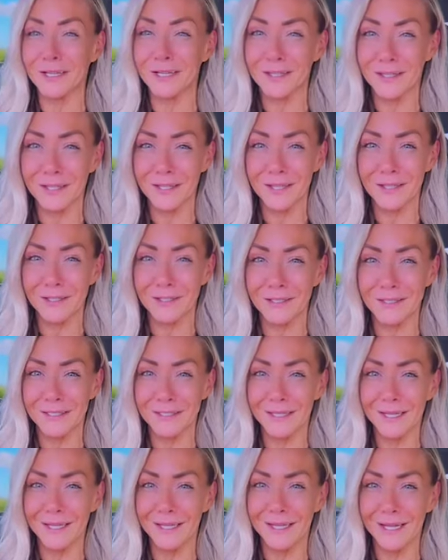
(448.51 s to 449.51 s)
anything because
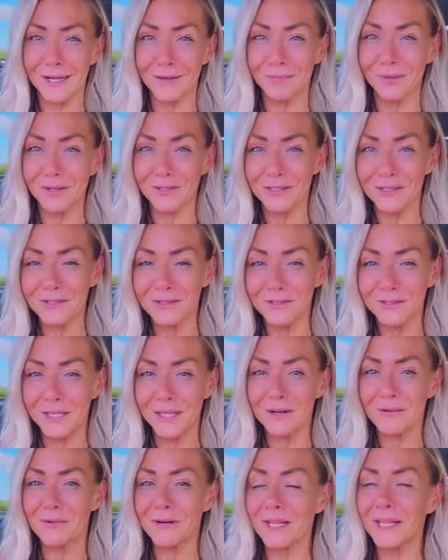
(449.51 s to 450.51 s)
it's like kind of personal and
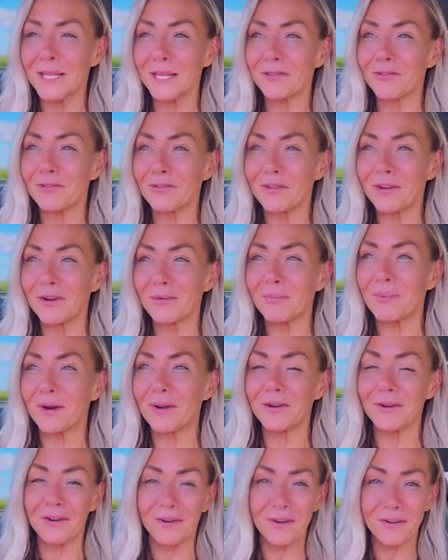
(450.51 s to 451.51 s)
they don't want to like throw their
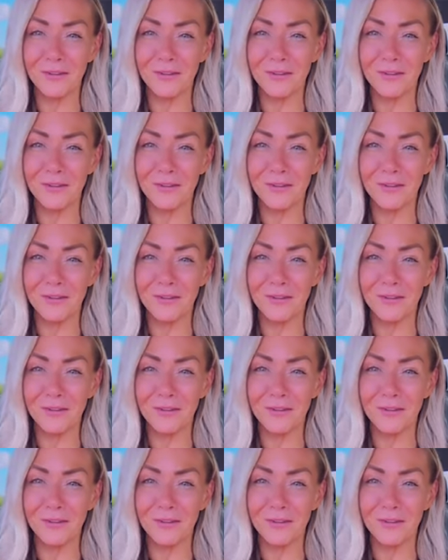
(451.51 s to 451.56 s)
partner